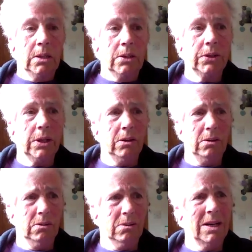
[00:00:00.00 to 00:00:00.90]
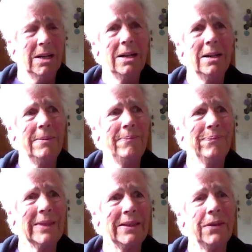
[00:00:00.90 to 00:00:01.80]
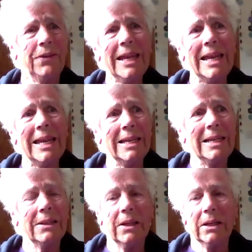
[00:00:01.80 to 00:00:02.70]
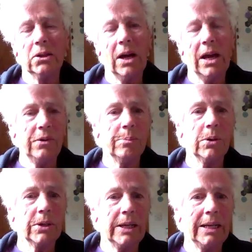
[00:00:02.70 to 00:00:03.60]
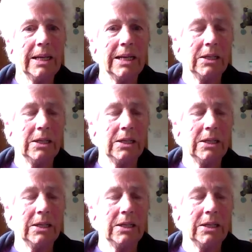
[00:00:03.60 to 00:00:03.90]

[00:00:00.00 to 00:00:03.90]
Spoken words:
So the thing is that not everybody